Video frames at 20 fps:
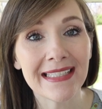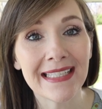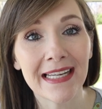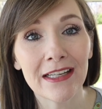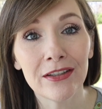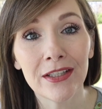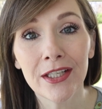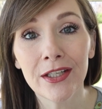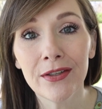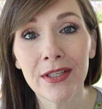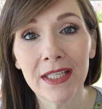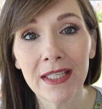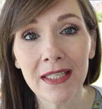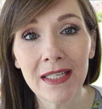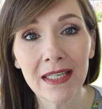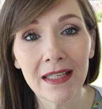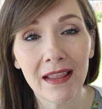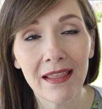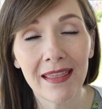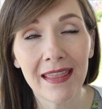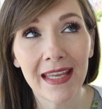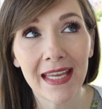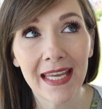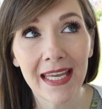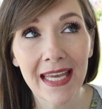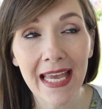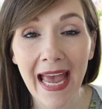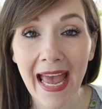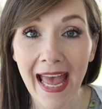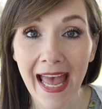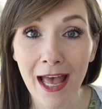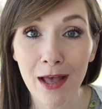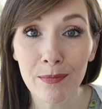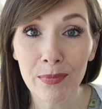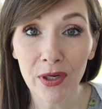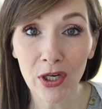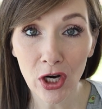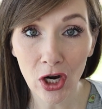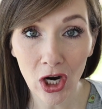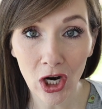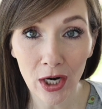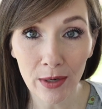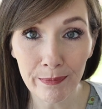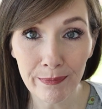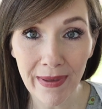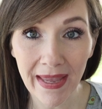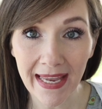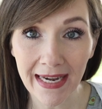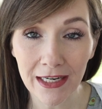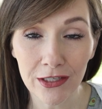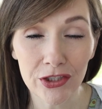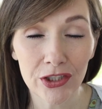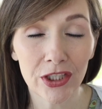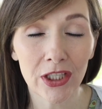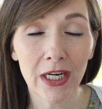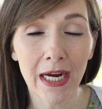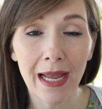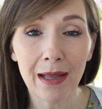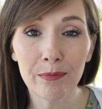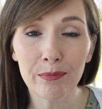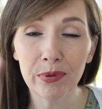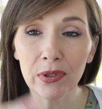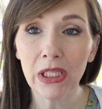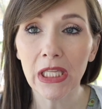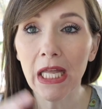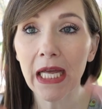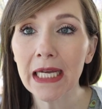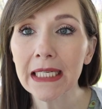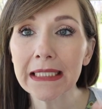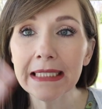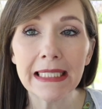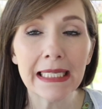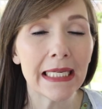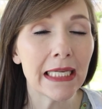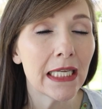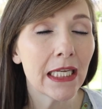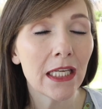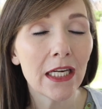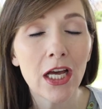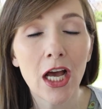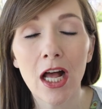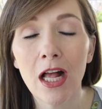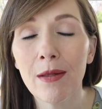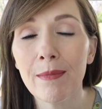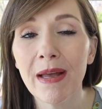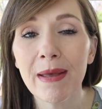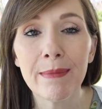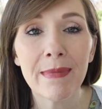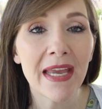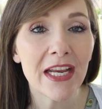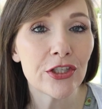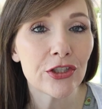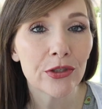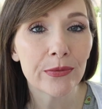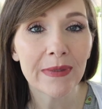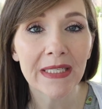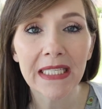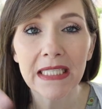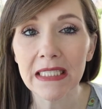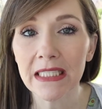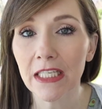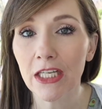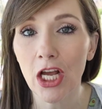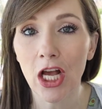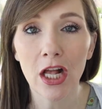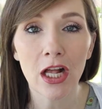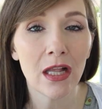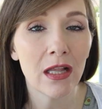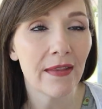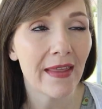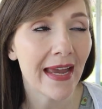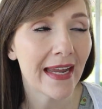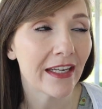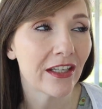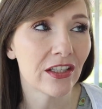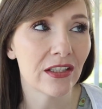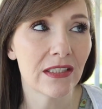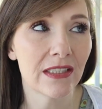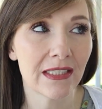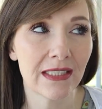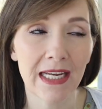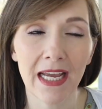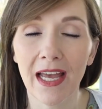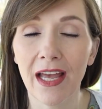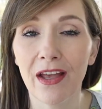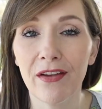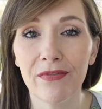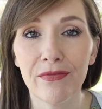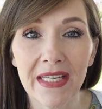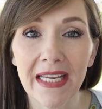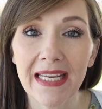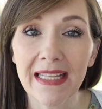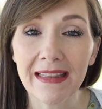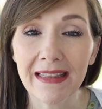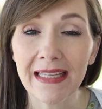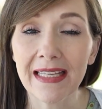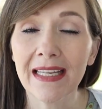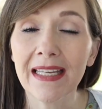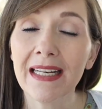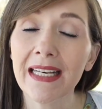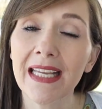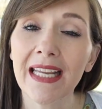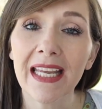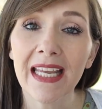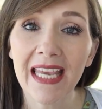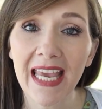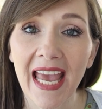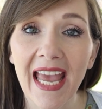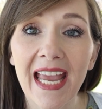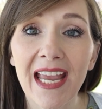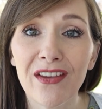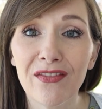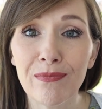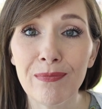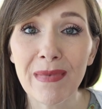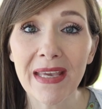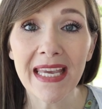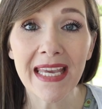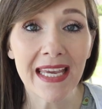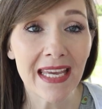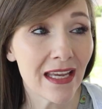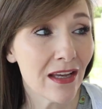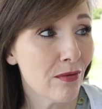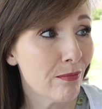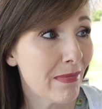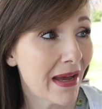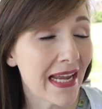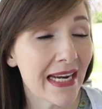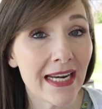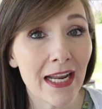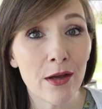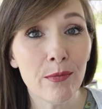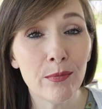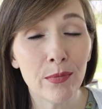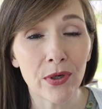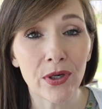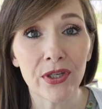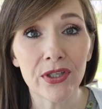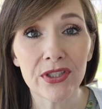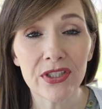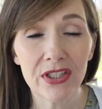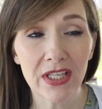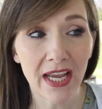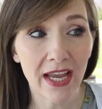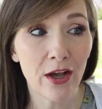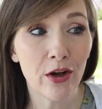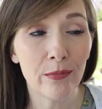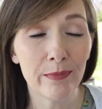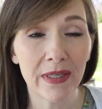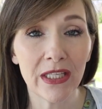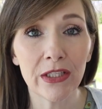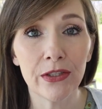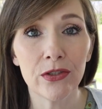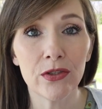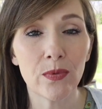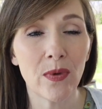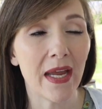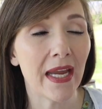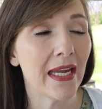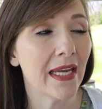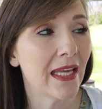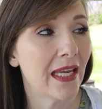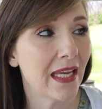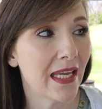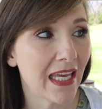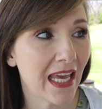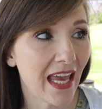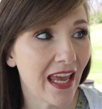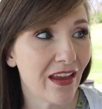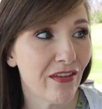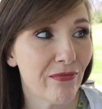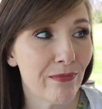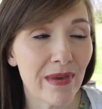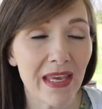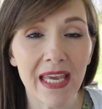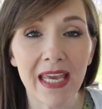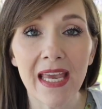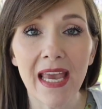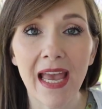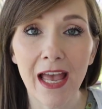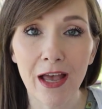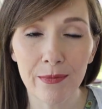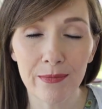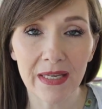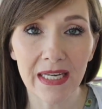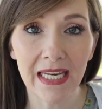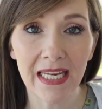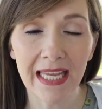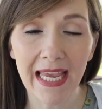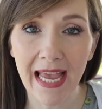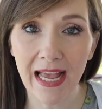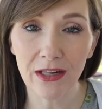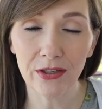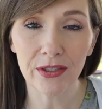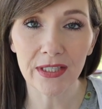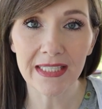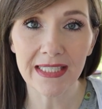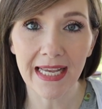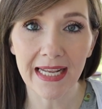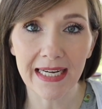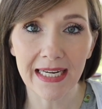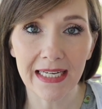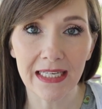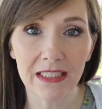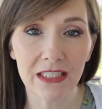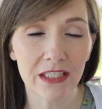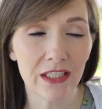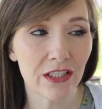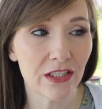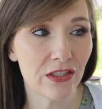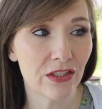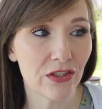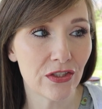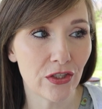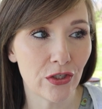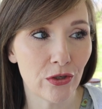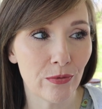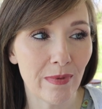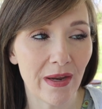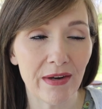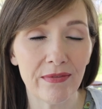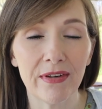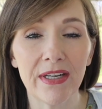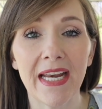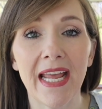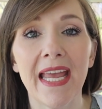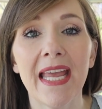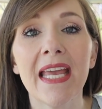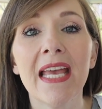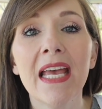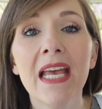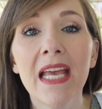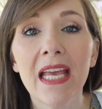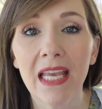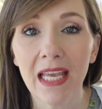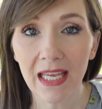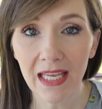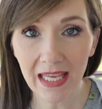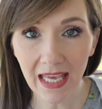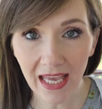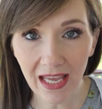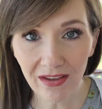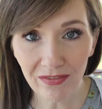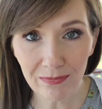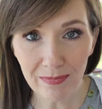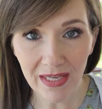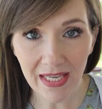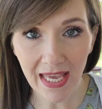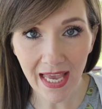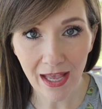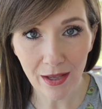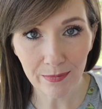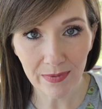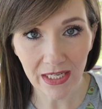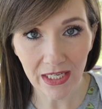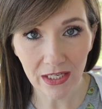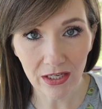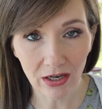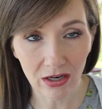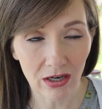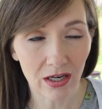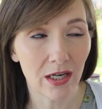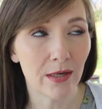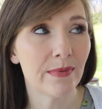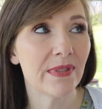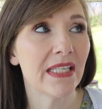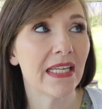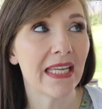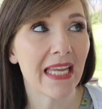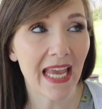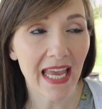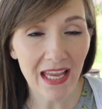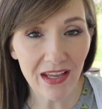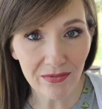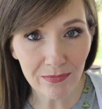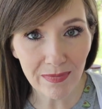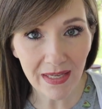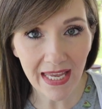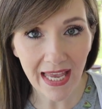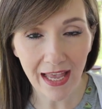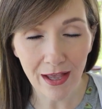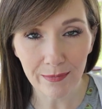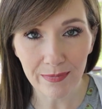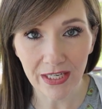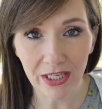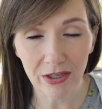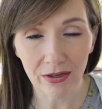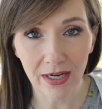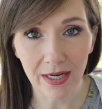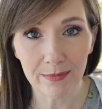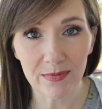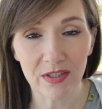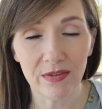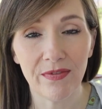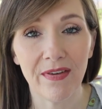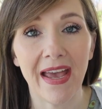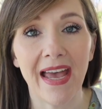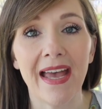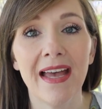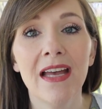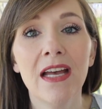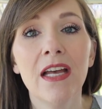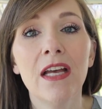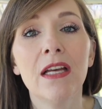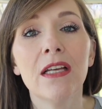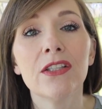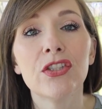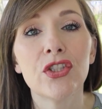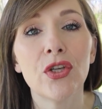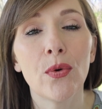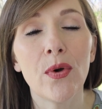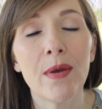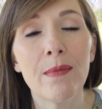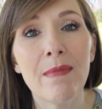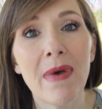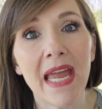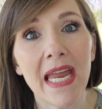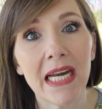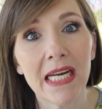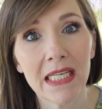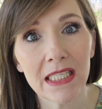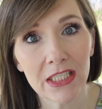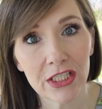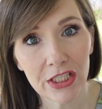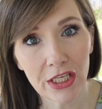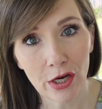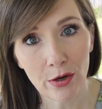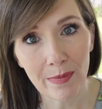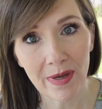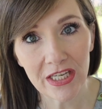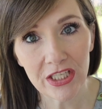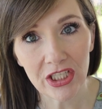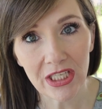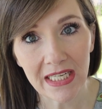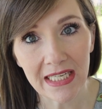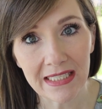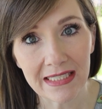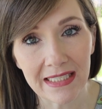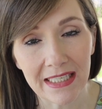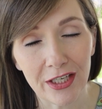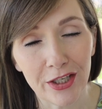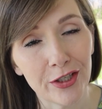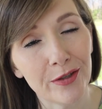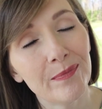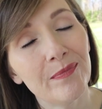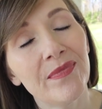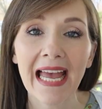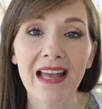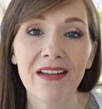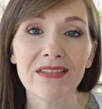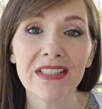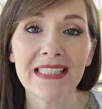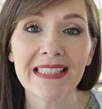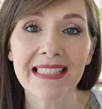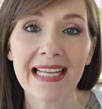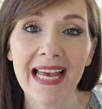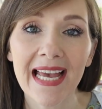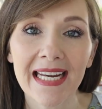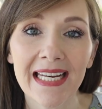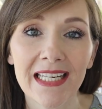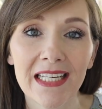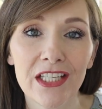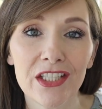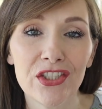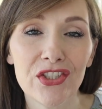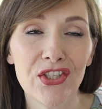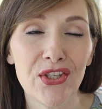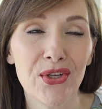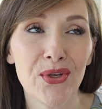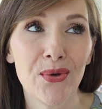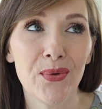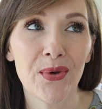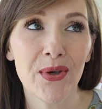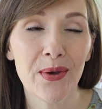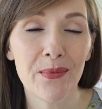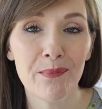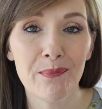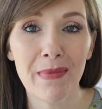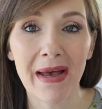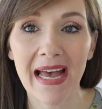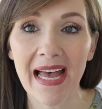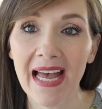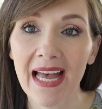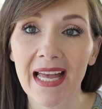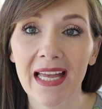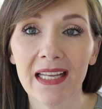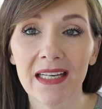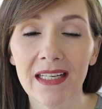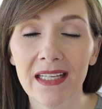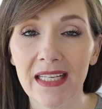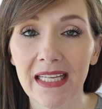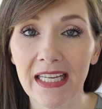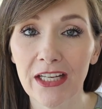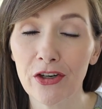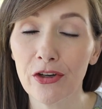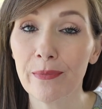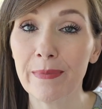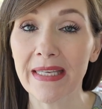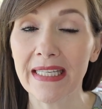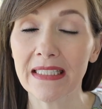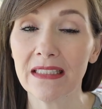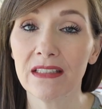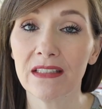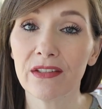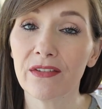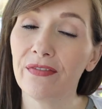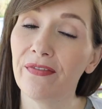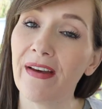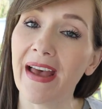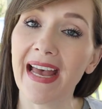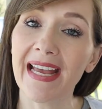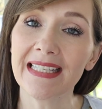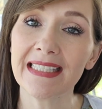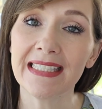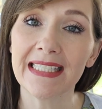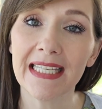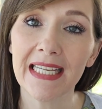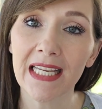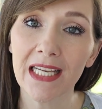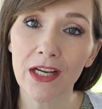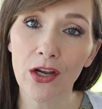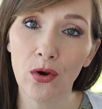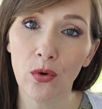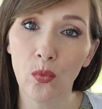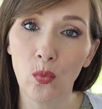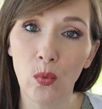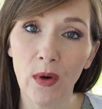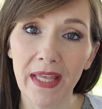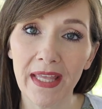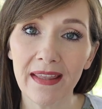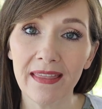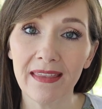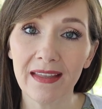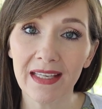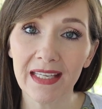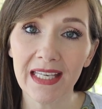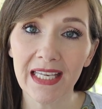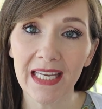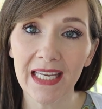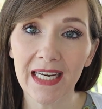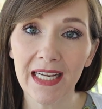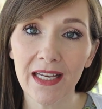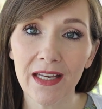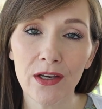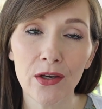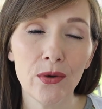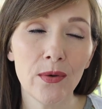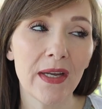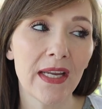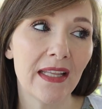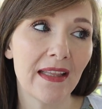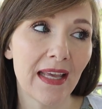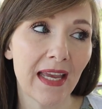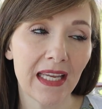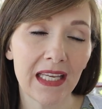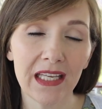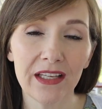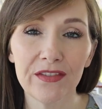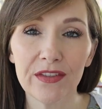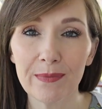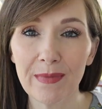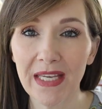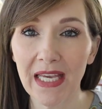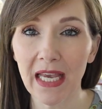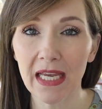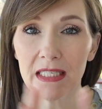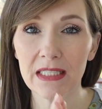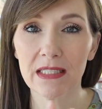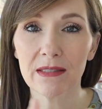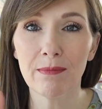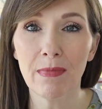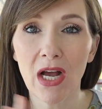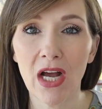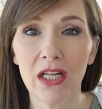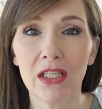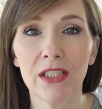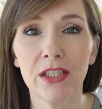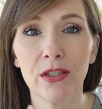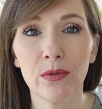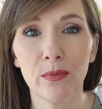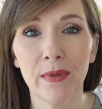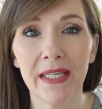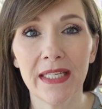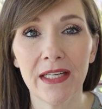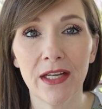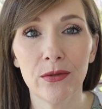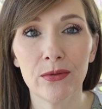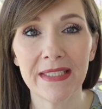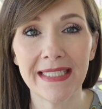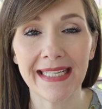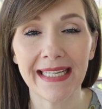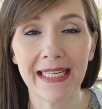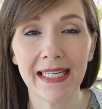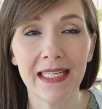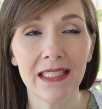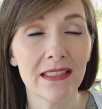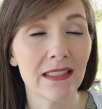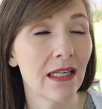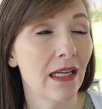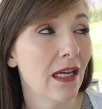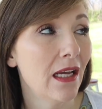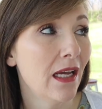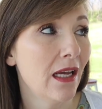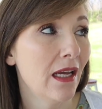I downloaded the app Carb Manager. I plugged in all my measurements and all that good stuff, and then it gave me my numbers to help me lose weight. It gave me how many calories I needed to consume every day. It gave me how many carbs. It gave me how many grams of fat. So it made it so much easier. I've decided to combine intermittent fasting with keto, and that gives me a smaller window to eat.